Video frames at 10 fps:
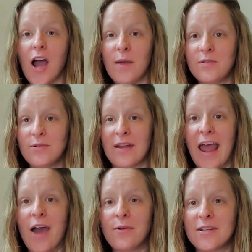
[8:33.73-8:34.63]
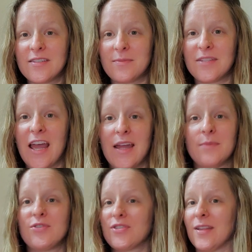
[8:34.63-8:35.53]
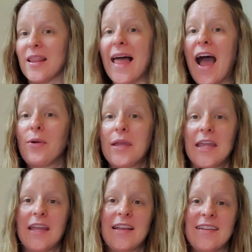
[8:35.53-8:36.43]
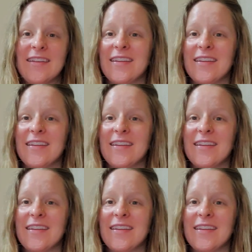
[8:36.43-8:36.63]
up to an hour sometimes, just allowing